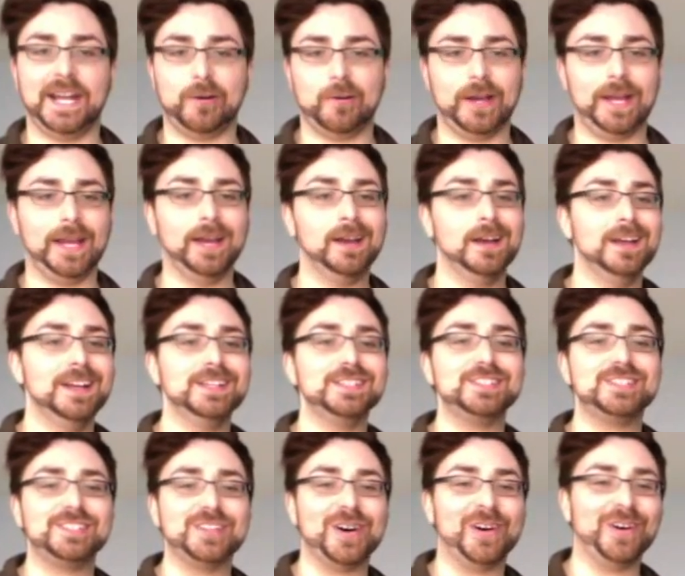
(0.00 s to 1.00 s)
Anyway,
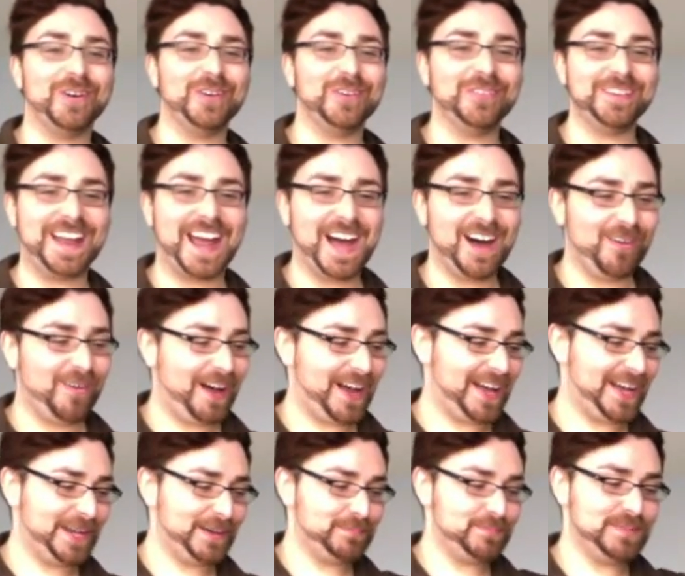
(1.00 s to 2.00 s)
so now
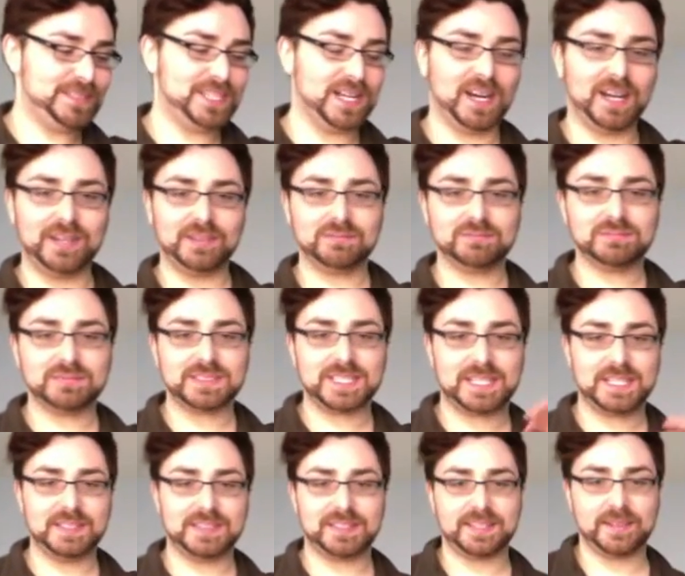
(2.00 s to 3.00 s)
I'm done
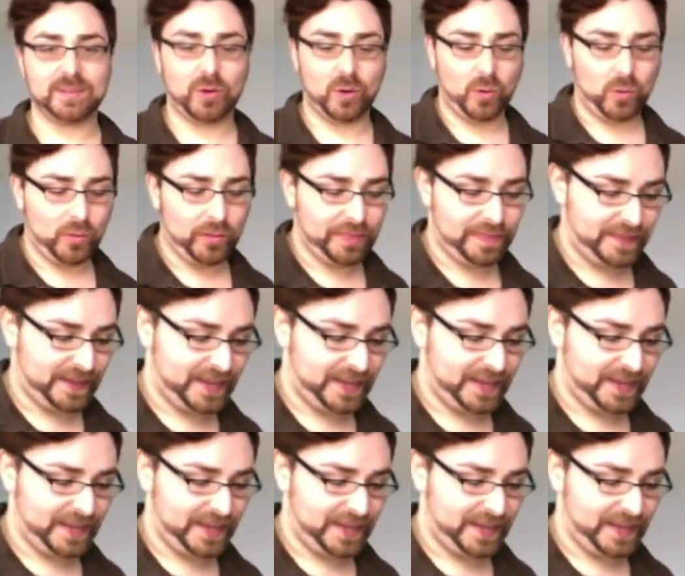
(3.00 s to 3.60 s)
teasing the whole